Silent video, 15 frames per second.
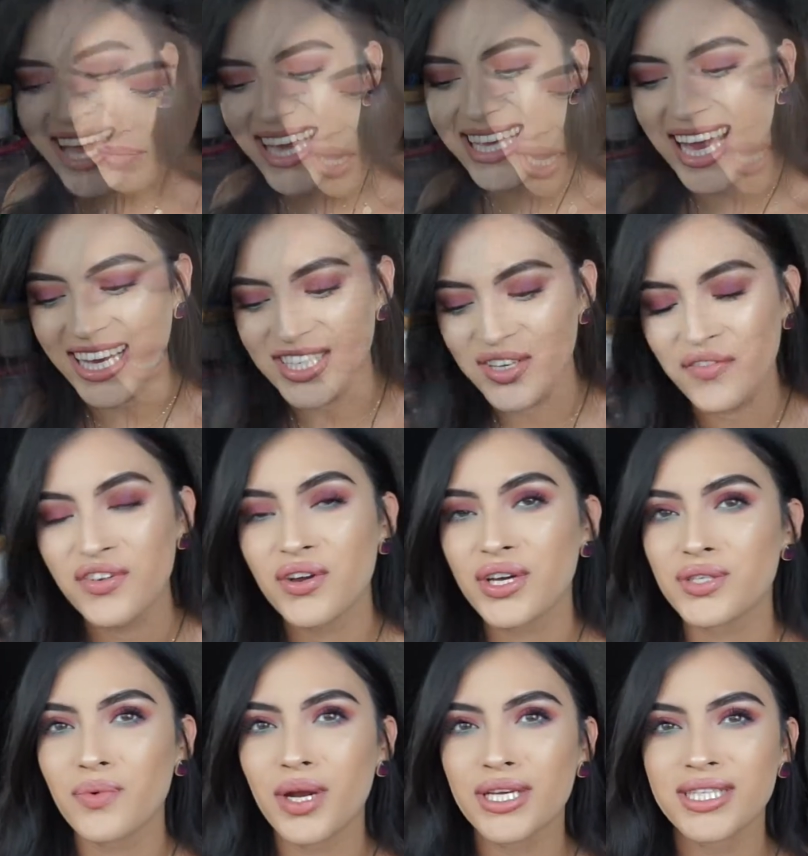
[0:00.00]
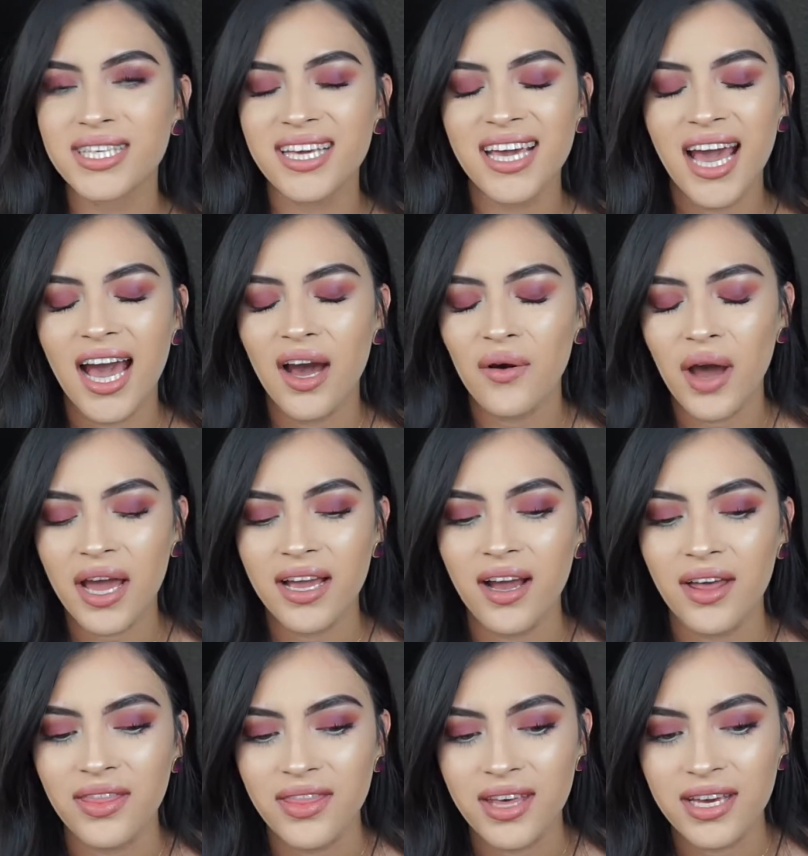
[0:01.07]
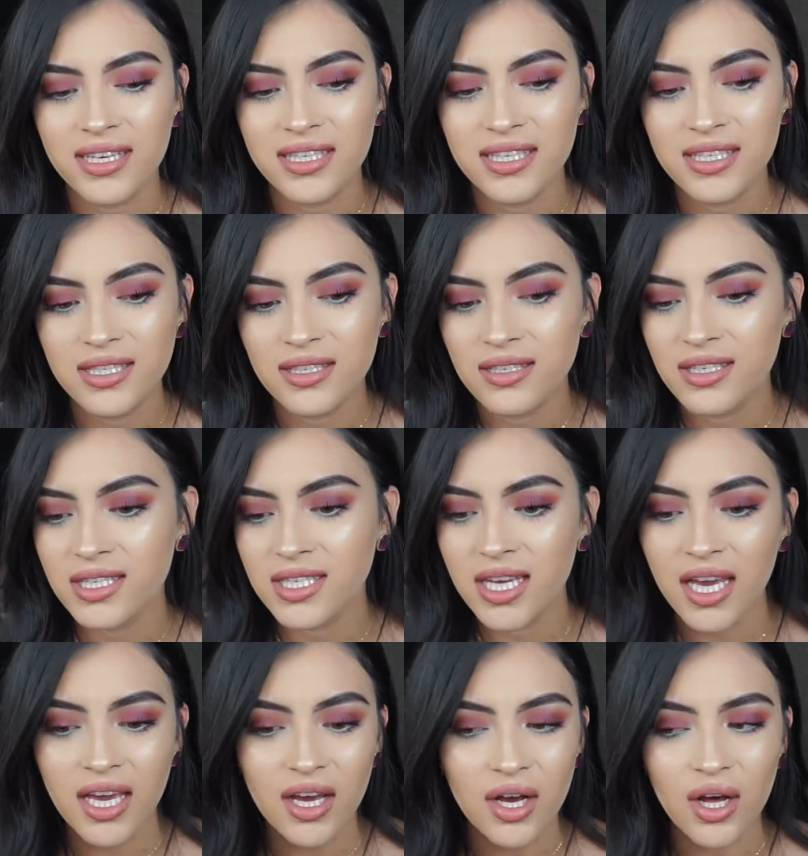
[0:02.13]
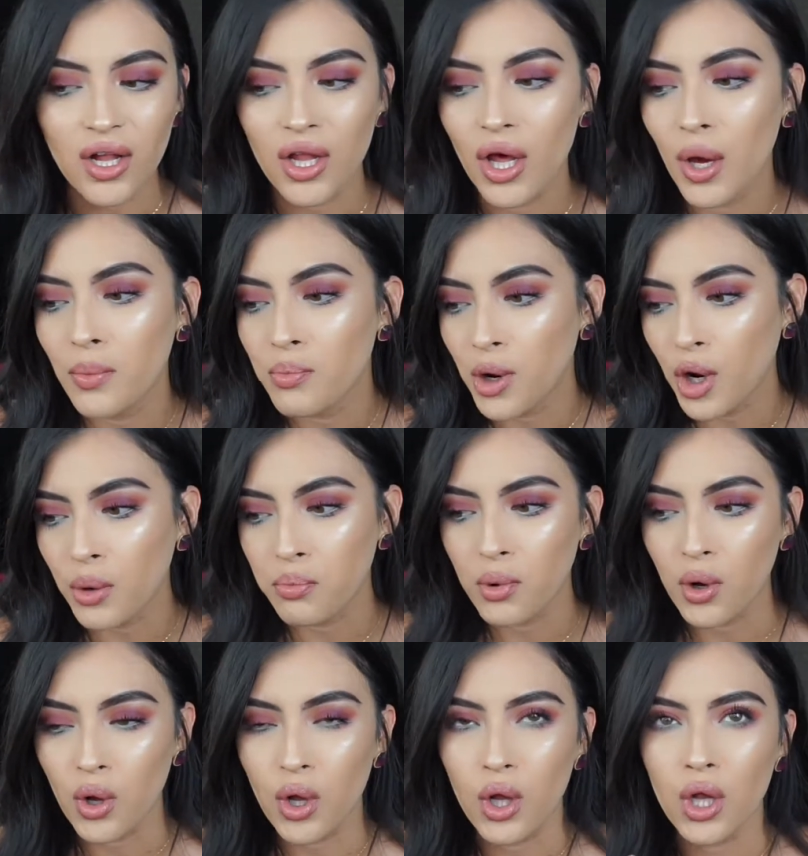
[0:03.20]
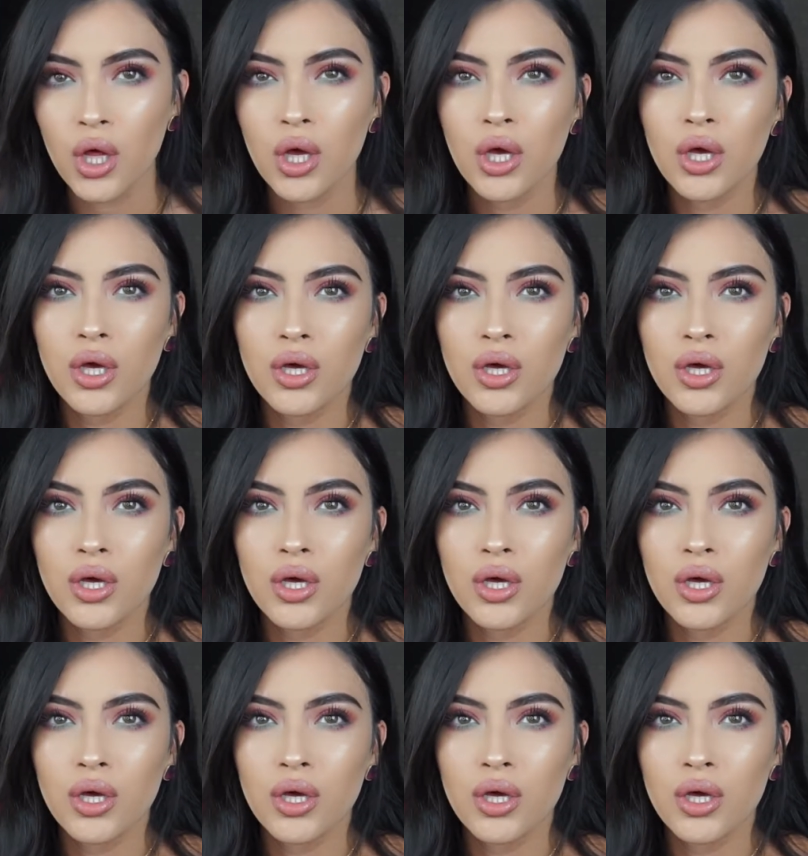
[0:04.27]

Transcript: Yeah, so if you guys want to see how I got this teal purple,